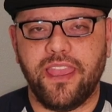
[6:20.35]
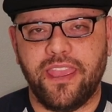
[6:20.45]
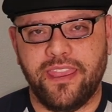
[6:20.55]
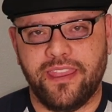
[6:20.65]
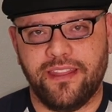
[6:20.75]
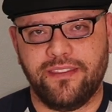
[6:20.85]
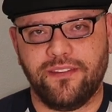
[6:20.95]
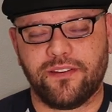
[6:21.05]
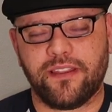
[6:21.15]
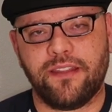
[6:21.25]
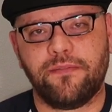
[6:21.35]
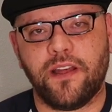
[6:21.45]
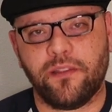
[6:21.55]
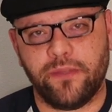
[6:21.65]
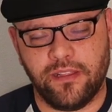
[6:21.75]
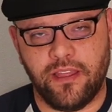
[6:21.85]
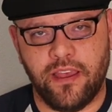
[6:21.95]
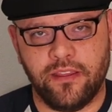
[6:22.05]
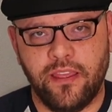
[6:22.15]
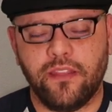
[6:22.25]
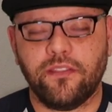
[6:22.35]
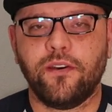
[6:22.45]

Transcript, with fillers: and you're kind of following along